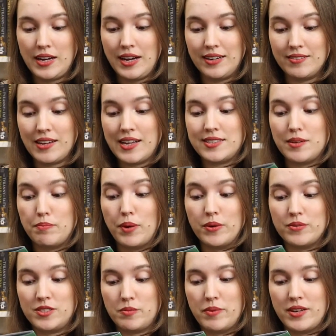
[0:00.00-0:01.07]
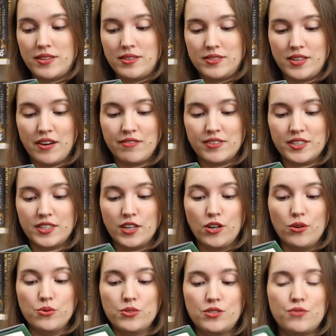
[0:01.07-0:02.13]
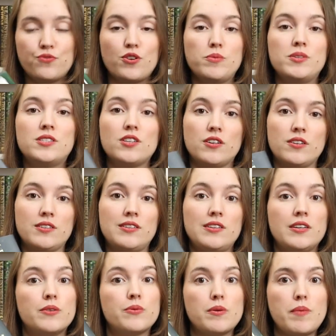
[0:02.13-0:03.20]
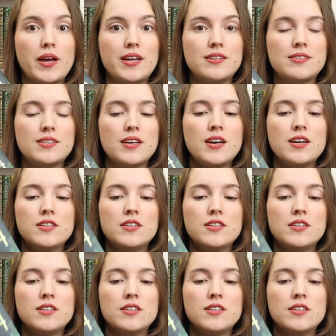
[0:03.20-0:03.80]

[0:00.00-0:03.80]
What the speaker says: unless a bonesmith severed the ghost from its earthly remains.